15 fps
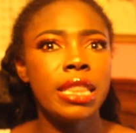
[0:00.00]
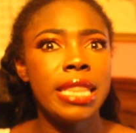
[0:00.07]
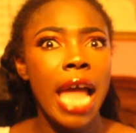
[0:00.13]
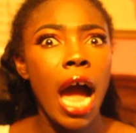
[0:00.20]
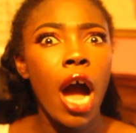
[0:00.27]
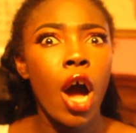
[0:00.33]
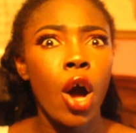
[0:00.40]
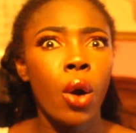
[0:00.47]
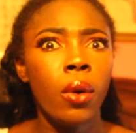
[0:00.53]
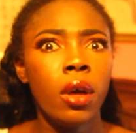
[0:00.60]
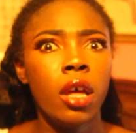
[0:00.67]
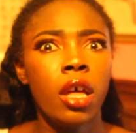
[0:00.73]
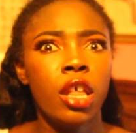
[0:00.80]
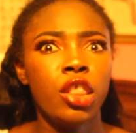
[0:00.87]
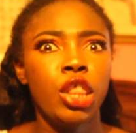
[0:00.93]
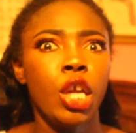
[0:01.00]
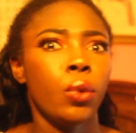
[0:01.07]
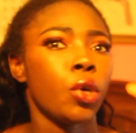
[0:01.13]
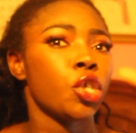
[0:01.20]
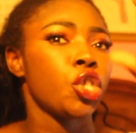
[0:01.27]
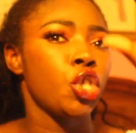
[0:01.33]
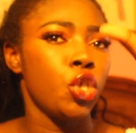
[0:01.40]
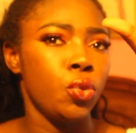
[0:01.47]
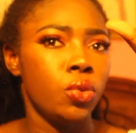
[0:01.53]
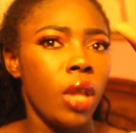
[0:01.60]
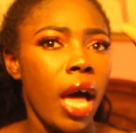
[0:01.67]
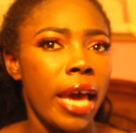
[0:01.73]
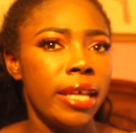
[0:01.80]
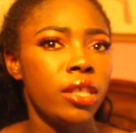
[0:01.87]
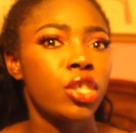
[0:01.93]
now there were two
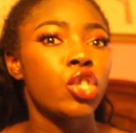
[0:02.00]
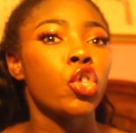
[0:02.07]
lines.